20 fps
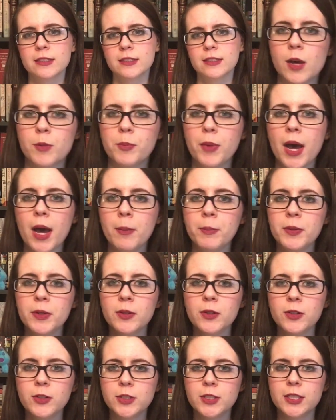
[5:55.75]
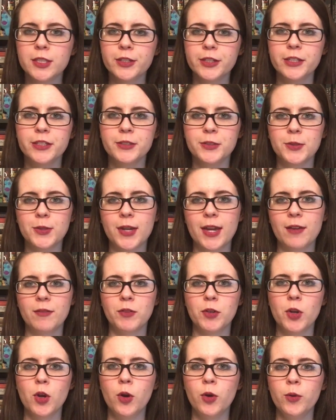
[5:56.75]
A popular series you have
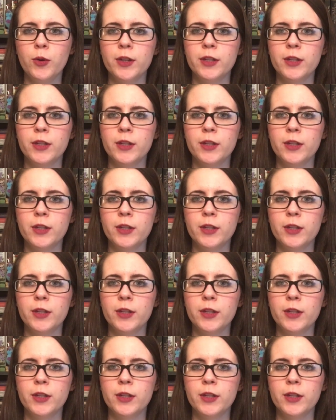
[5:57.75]
no